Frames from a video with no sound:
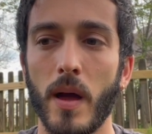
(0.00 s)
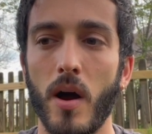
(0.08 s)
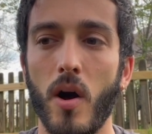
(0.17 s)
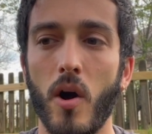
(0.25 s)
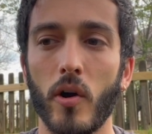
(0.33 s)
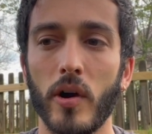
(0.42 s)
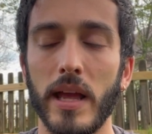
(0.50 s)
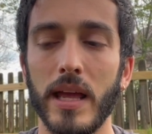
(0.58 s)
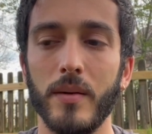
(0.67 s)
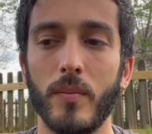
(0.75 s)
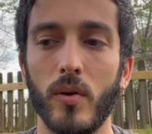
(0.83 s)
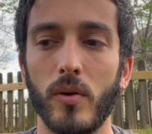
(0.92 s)
are
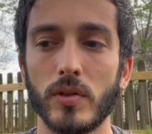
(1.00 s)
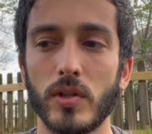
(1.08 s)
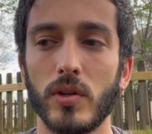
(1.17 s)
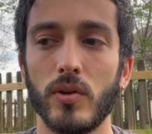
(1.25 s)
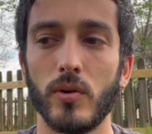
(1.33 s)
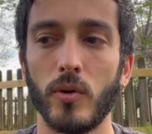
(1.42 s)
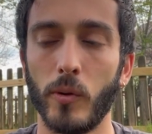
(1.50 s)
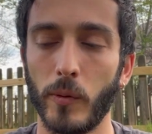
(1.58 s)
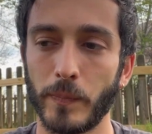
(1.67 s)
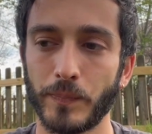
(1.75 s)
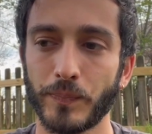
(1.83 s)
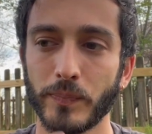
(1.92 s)
able to
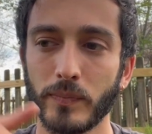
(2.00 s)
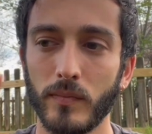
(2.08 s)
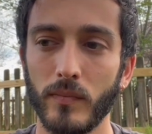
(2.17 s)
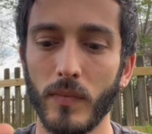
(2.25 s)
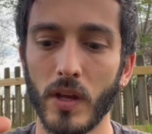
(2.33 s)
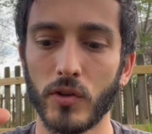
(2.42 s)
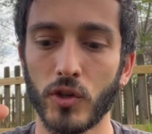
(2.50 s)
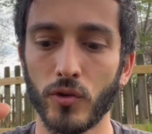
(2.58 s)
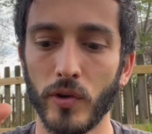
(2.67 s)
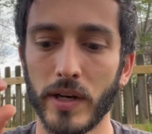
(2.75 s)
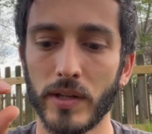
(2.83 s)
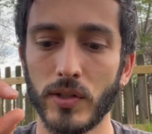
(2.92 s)

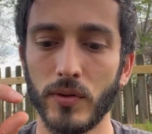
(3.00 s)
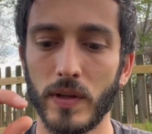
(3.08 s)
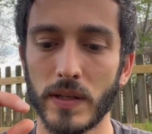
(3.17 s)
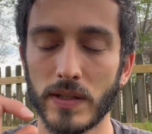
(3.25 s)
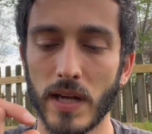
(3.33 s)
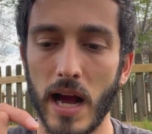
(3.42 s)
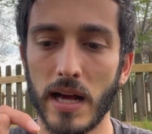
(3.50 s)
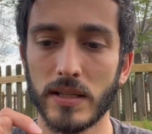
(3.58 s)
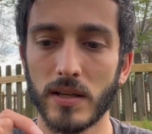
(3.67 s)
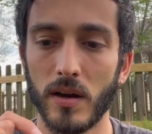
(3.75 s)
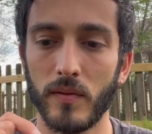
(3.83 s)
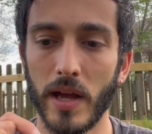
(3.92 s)
shrink to the size
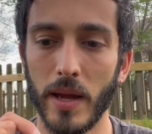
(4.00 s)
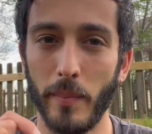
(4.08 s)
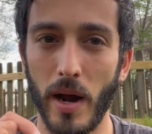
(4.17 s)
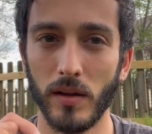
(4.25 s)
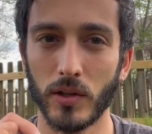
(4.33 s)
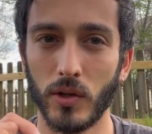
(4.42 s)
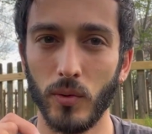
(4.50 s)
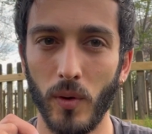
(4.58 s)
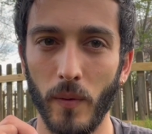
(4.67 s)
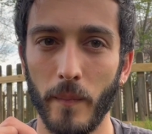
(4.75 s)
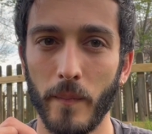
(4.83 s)
of a molecule